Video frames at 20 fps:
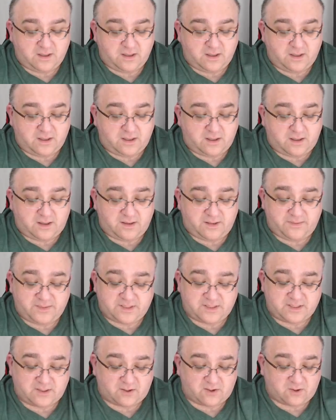I'm
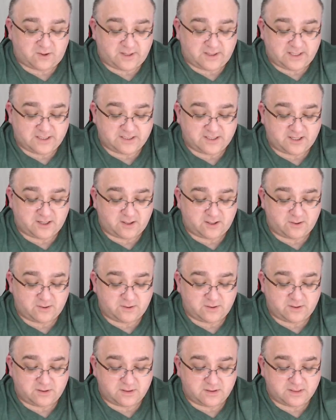sorry, Show,
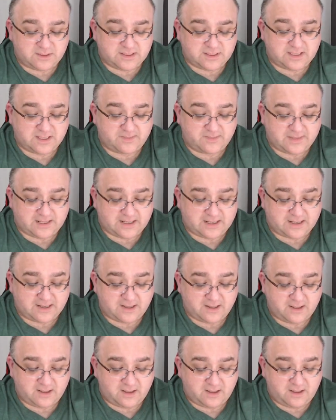said Mac,
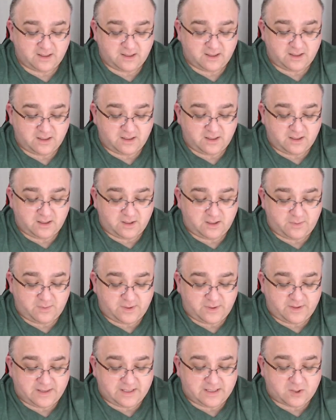
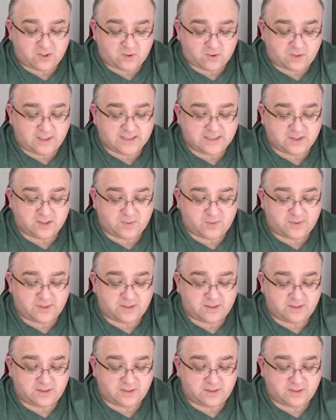but then her eyes open.